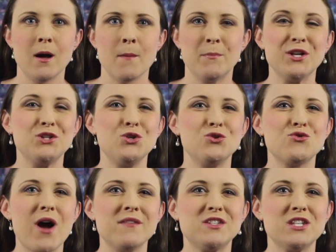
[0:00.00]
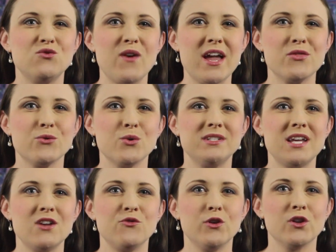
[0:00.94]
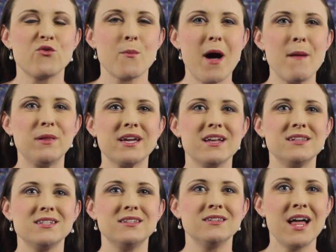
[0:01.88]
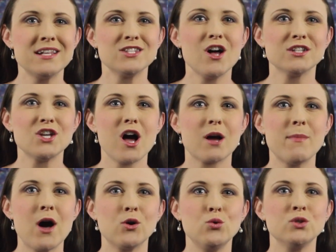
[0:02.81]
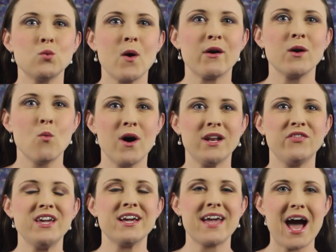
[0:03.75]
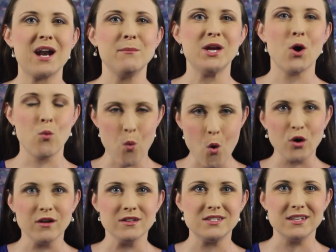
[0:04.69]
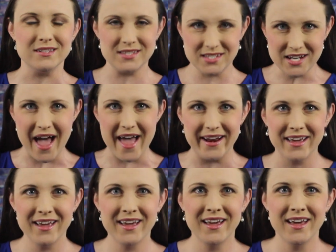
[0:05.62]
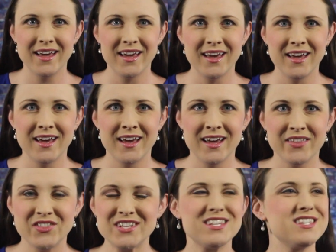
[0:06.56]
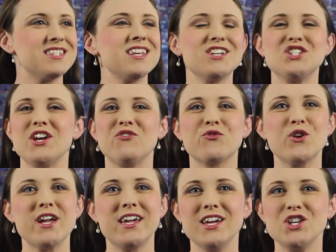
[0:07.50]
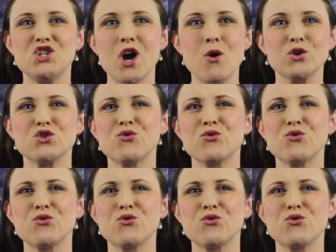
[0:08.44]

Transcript: But a dude drives his van through a tent full of Republicans, and let's all talk about who's wearing what at the Academy Awards instead. This is such a freaking joke.